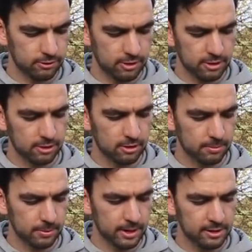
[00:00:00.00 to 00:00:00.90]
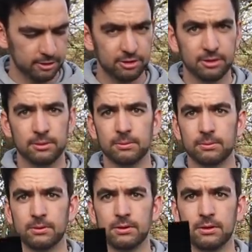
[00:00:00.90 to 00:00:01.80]
so you can compare the two
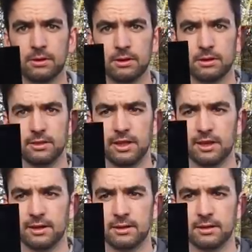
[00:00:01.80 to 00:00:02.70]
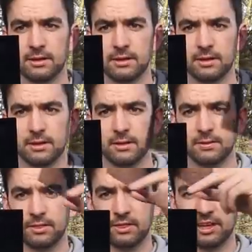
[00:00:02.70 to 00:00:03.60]
there
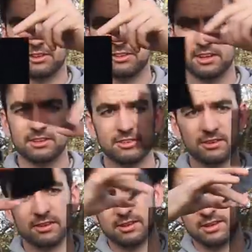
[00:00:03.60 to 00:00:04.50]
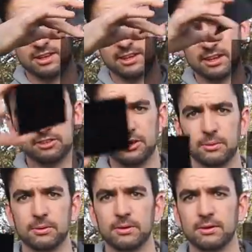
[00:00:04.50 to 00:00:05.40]
that's six and that's
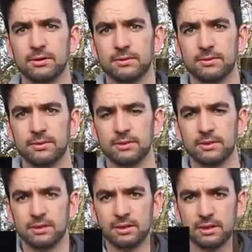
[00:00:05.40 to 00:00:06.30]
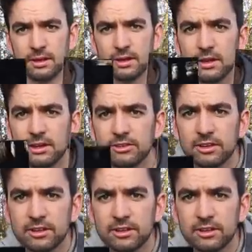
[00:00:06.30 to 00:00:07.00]
two can you see